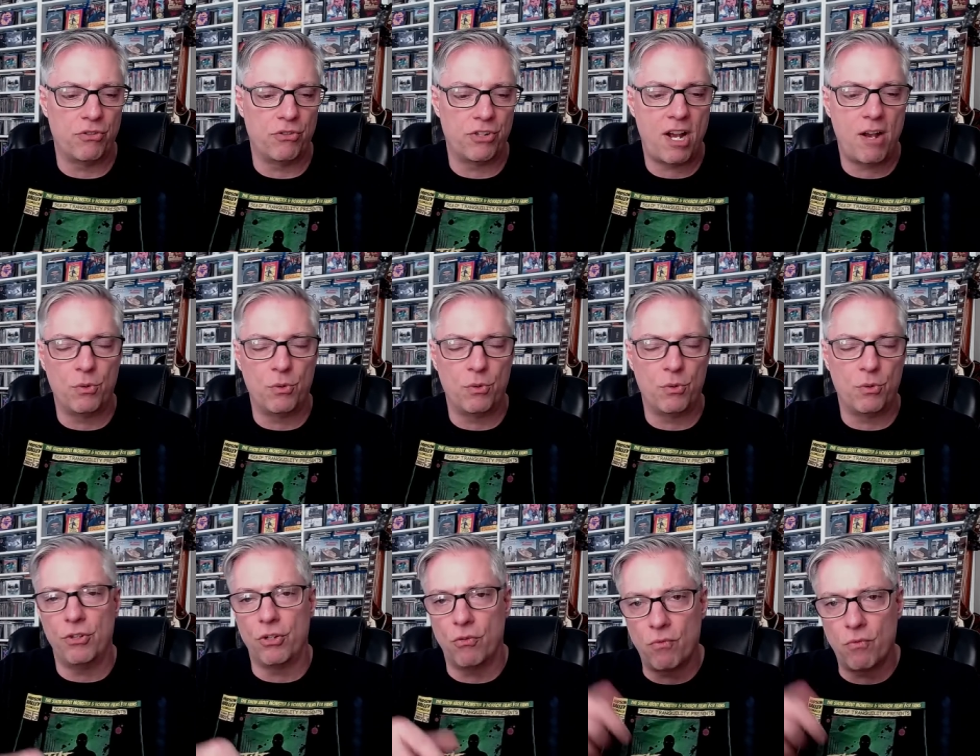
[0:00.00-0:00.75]

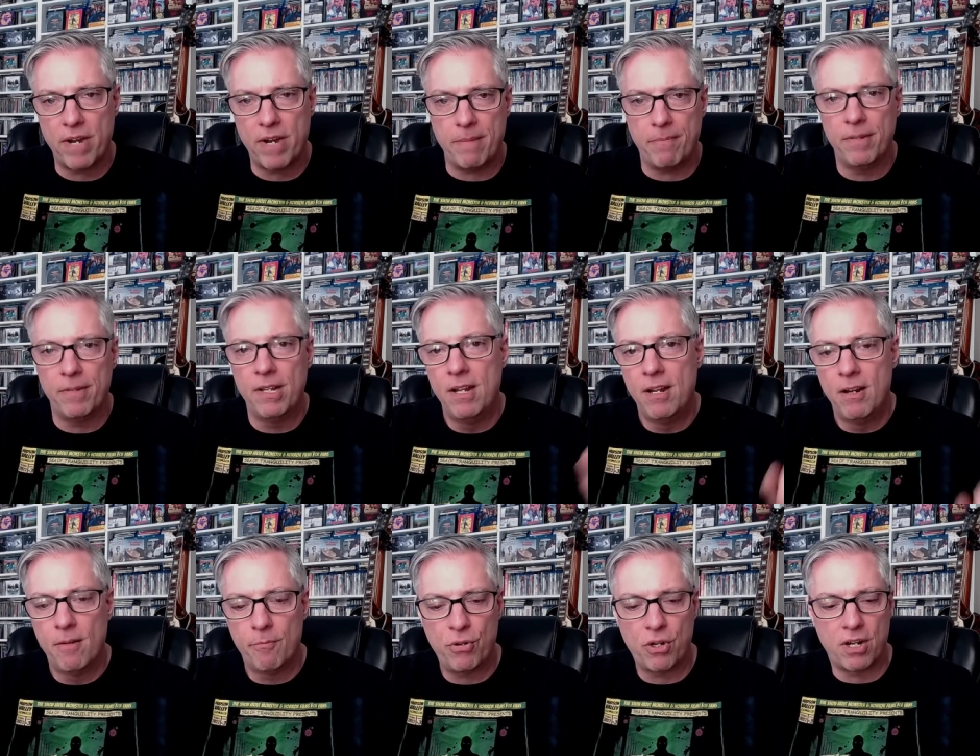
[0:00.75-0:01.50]
Zawinul, the great
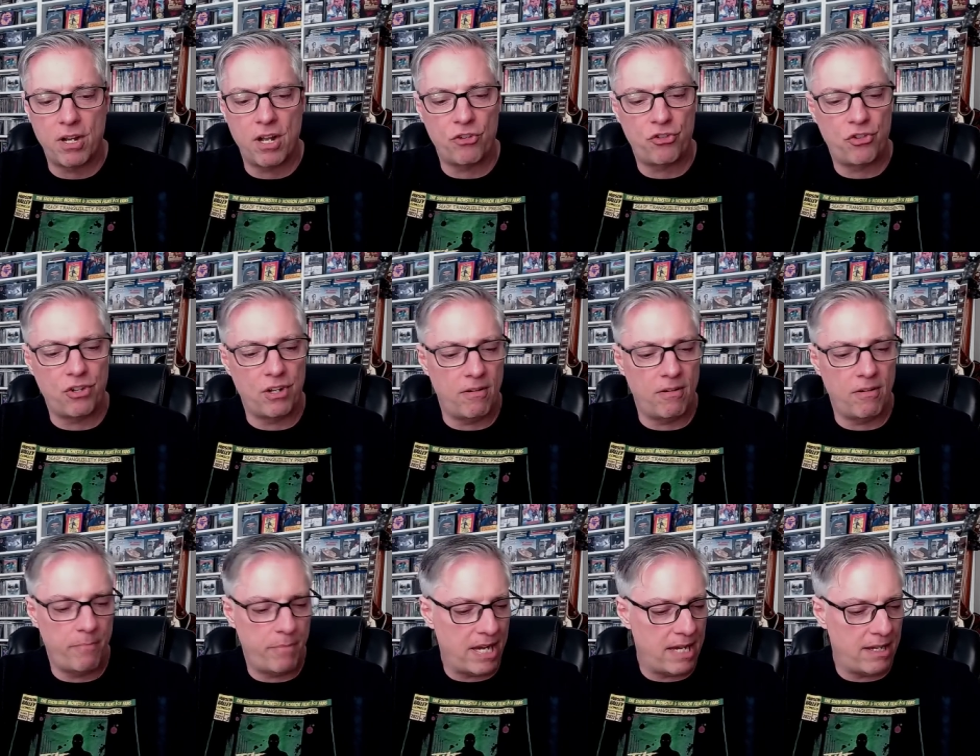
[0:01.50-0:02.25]
percussion
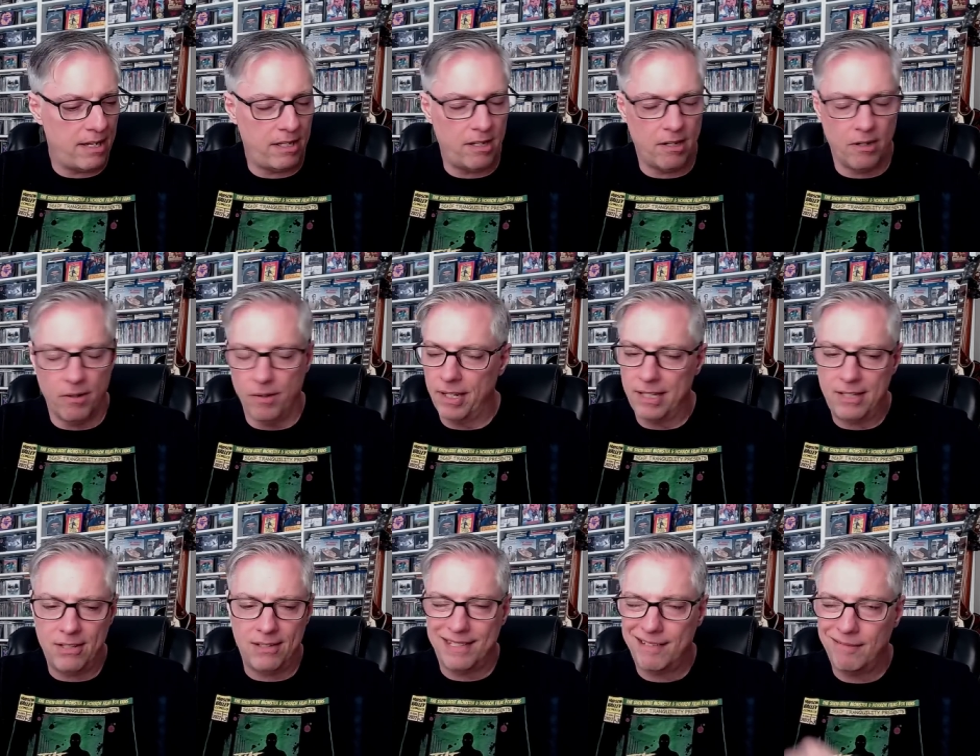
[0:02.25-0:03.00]
and bass, you know, it
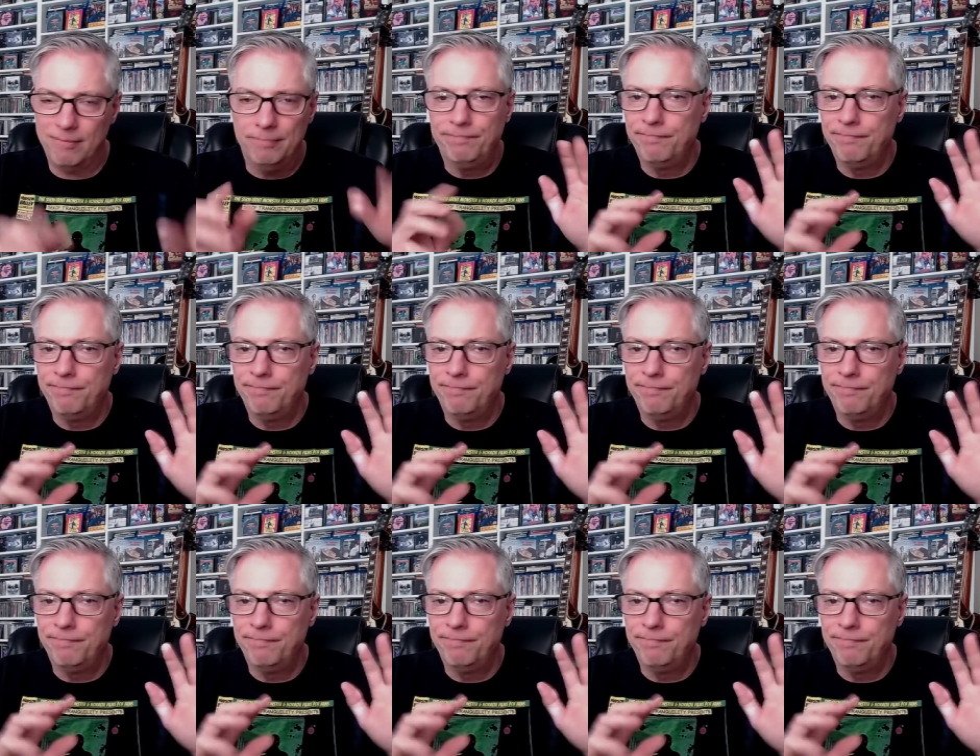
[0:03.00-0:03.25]
just